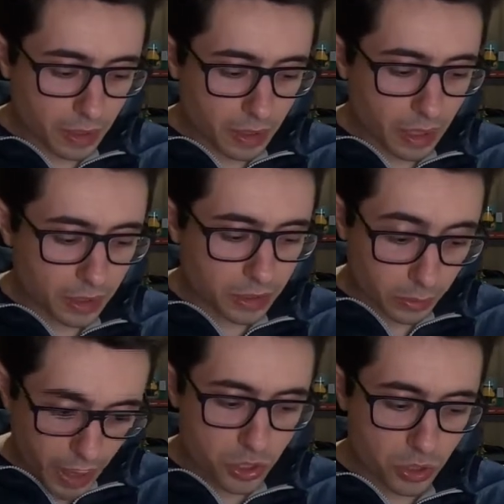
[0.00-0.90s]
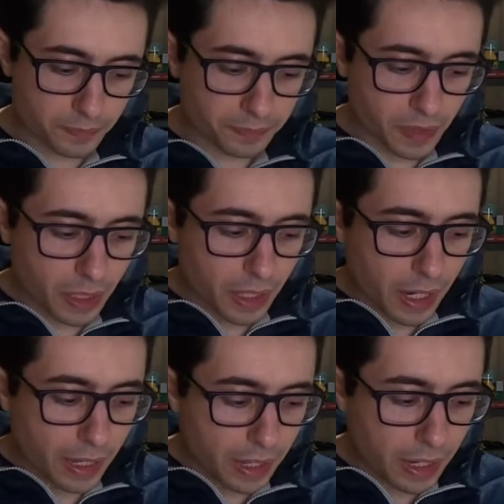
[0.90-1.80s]
direction.
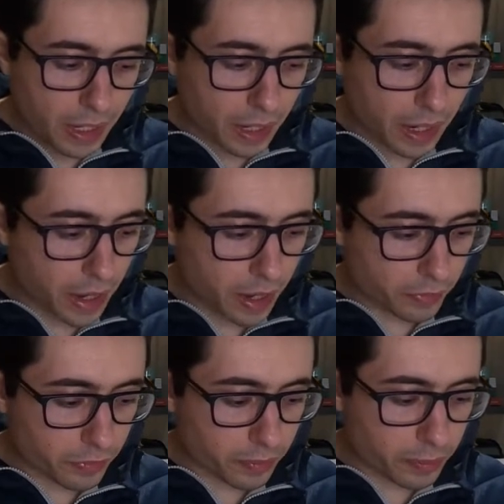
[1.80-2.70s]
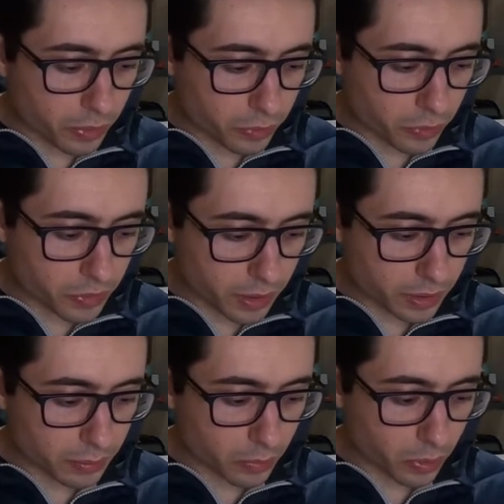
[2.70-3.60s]
And here I have both of
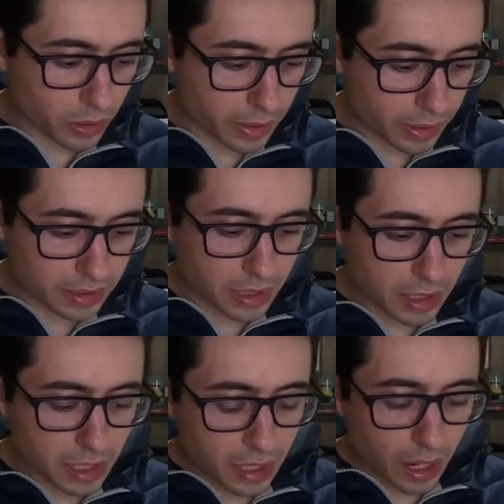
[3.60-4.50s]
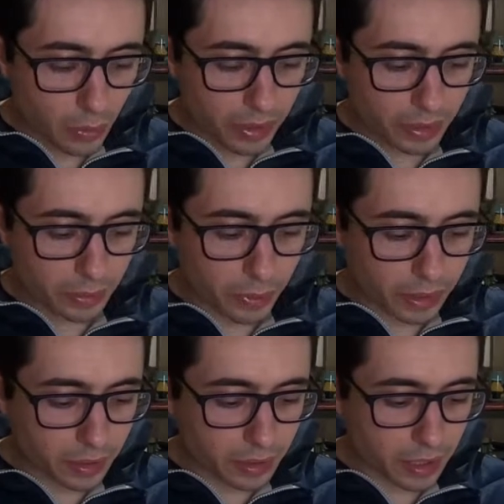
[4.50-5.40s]
them more or less. how can I write
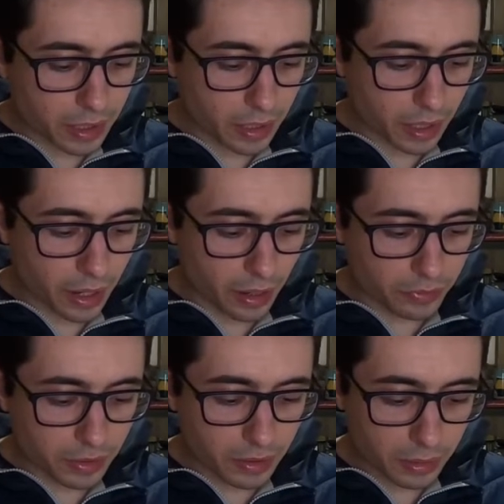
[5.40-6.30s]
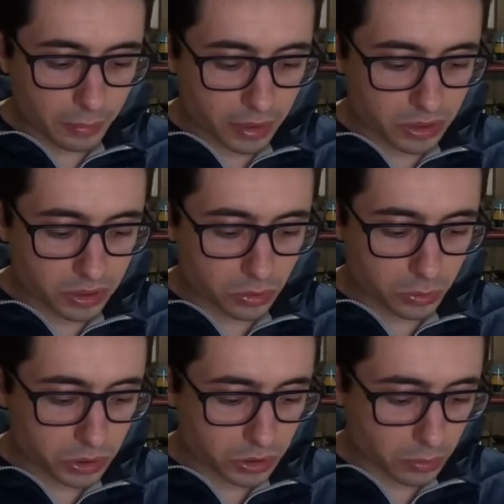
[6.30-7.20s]
them? Here I have the D'Alembert
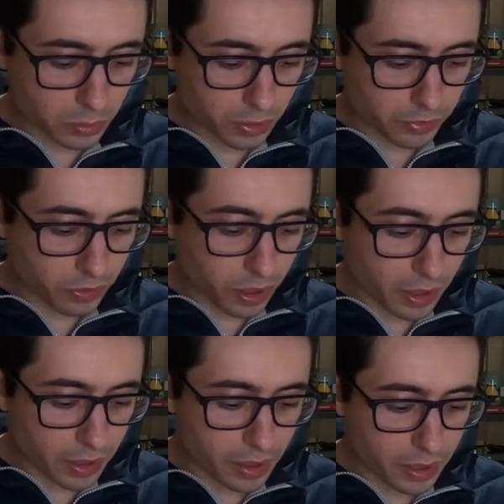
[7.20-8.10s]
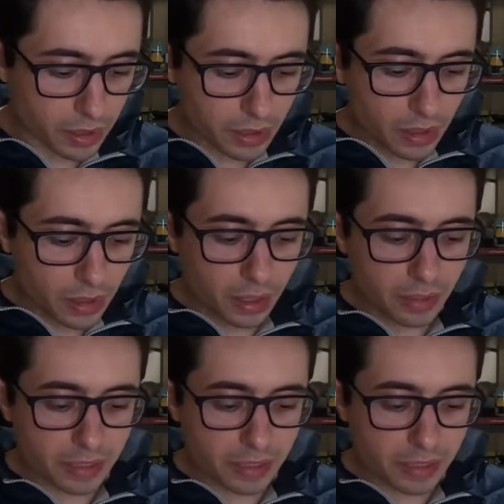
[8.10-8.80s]
solution. So my phi as a